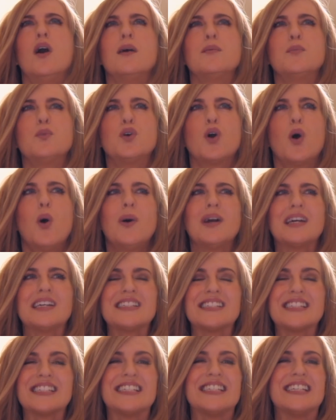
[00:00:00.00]
I'm going
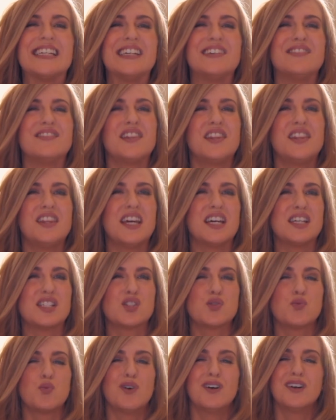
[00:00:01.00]
to give
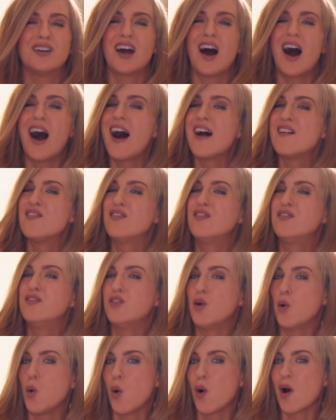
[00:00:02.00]
this one a
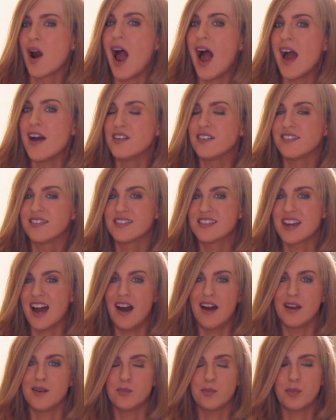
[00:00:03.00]
four out of
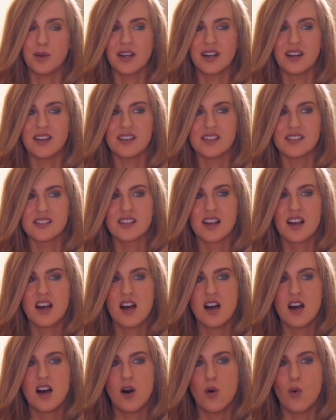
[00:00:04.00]
ten because
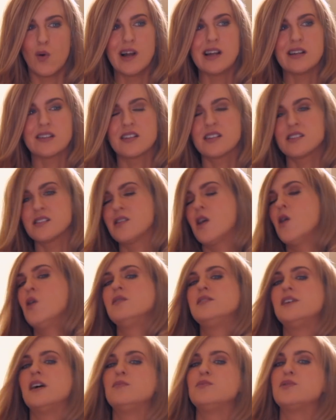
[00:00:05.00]
while it doesn't
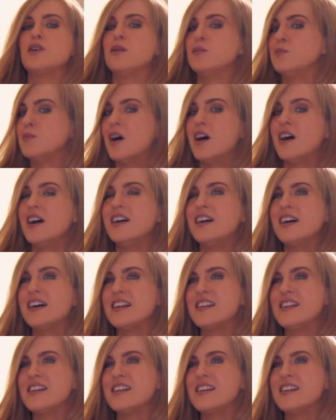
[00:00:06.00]
hold up to my